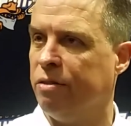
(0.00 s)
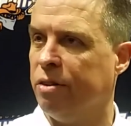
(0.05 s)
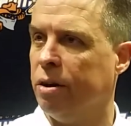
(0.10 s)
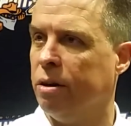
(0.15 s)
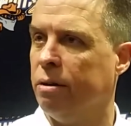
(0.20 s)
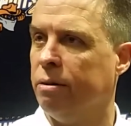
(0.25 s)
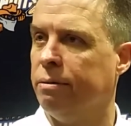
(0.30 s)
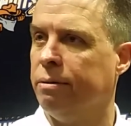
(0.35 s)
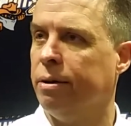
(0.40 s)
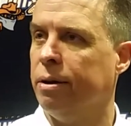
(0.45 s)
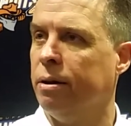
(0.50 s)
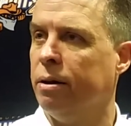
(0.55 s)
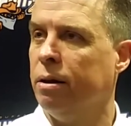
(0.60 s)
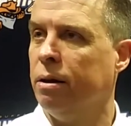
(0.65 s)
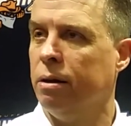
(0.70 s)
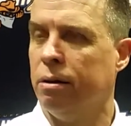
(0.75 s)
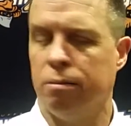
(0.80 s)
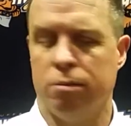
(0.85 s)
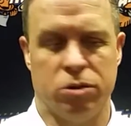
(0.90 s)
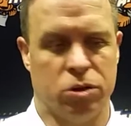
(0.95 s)
and
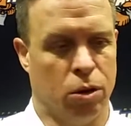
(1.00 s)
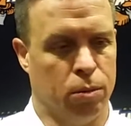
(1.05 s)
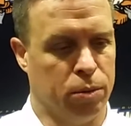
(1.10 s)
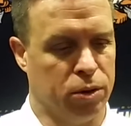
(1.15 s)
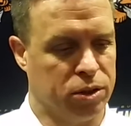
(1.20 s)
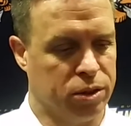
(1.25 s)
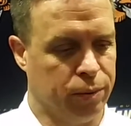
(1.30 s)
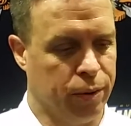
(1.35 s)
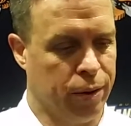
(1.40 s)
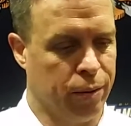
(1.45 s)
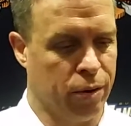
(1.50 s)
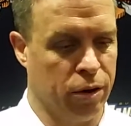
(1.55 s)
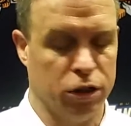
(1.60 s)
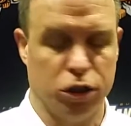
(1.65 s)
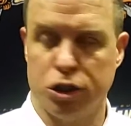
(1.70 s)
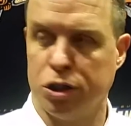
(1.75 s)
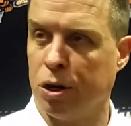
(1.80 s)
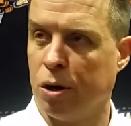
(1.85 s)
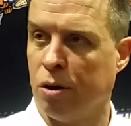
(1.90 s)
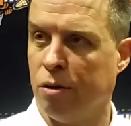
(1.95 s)
it was almost we were
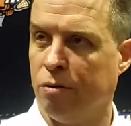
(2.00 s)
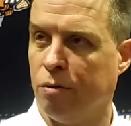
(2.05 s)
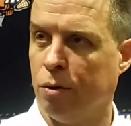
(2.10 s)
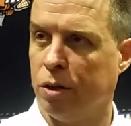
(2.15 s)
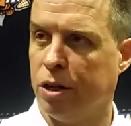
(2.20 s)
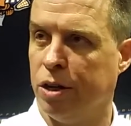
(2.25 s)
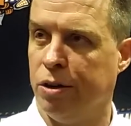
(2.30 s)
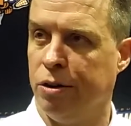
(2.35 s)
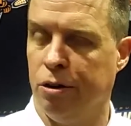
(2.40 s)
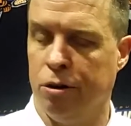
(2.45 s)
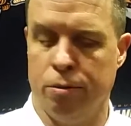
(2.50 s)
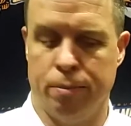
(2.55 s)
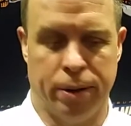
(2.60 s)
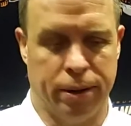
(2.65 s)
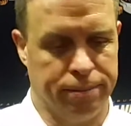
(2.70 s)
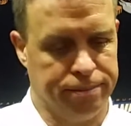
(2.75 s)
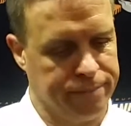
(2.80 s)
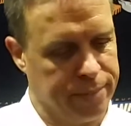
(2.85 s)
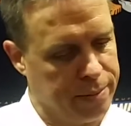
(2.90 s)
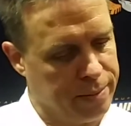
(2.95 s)
unsure of what to do.
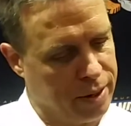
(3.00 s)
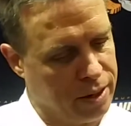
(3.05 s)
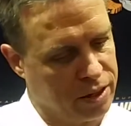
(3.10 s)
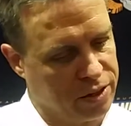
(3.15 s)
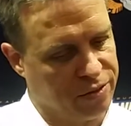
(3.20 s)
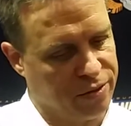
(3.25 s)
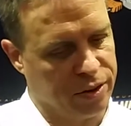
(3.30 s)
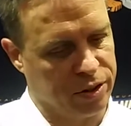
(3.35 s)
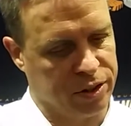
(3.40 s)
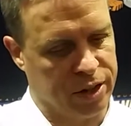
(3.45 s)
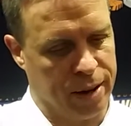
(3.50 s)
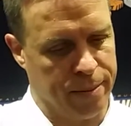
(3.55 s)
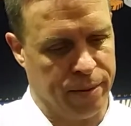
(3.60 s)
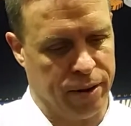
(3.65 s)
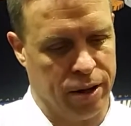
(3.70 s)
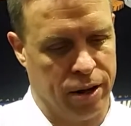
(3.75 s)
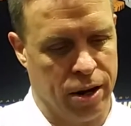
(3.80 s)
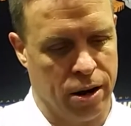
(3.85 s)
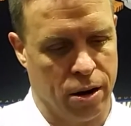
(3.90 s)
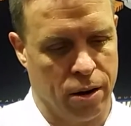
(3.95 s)
But I mean, it's the first game
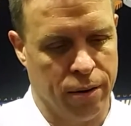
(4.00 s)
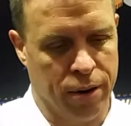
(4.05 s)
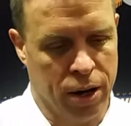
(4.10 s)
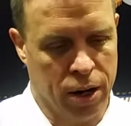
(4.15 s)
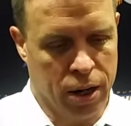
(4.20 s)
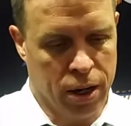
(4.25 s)
of the year.